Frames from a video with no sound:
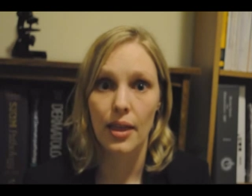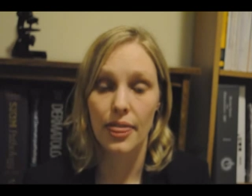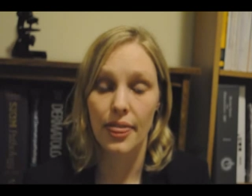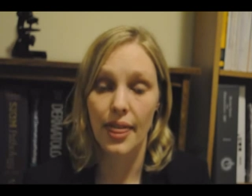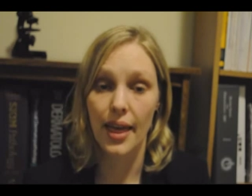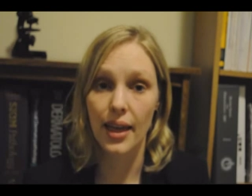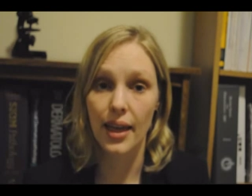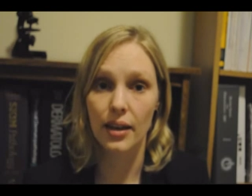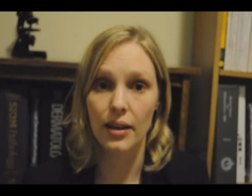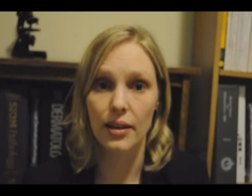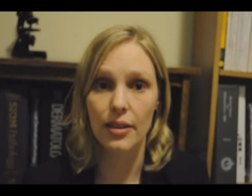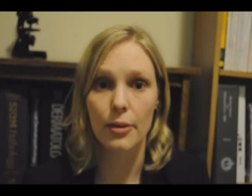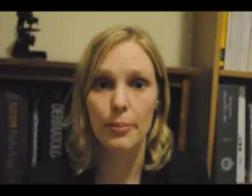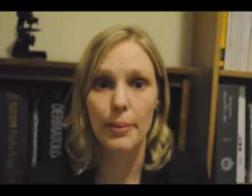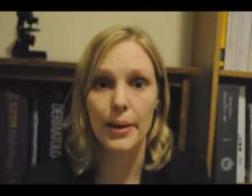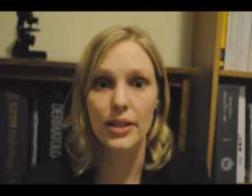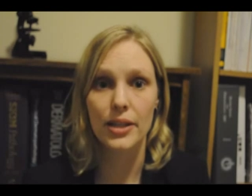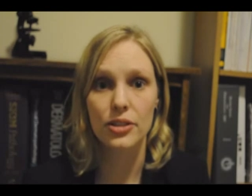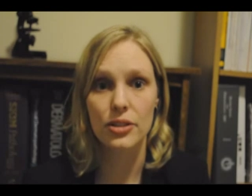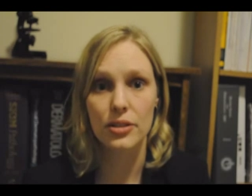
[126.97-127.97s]
Then the
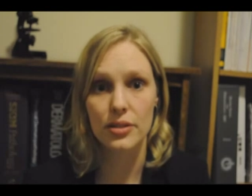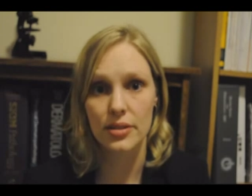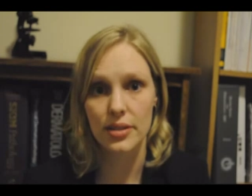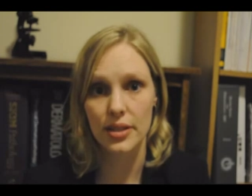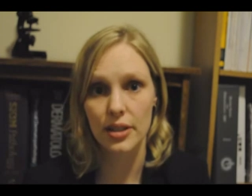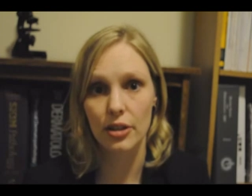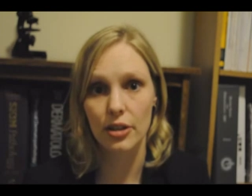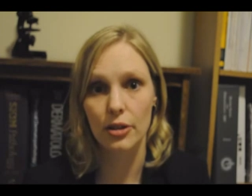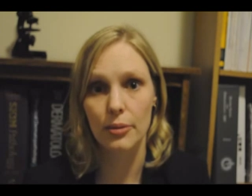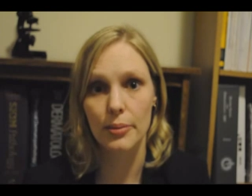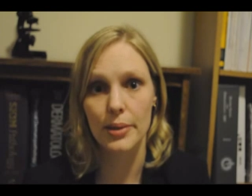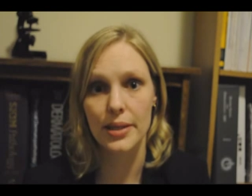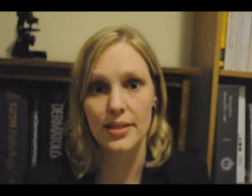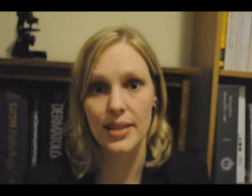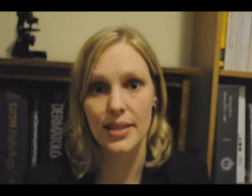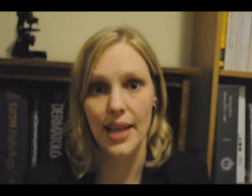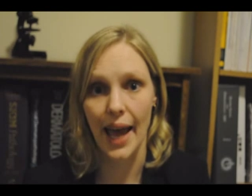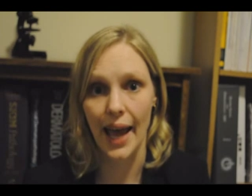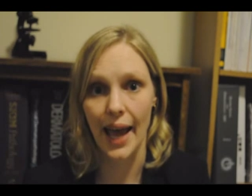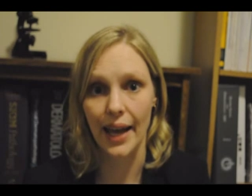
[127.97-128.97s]
patient's serum is
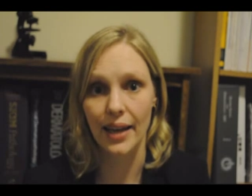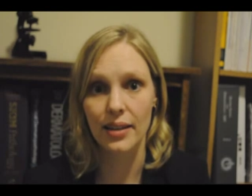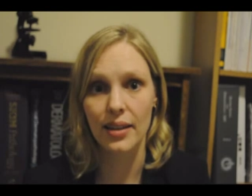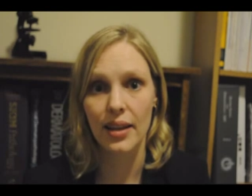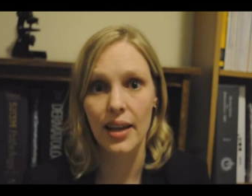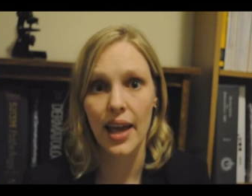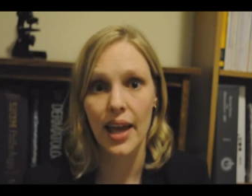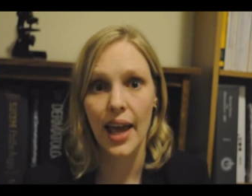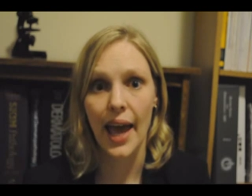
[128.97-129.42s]
tagged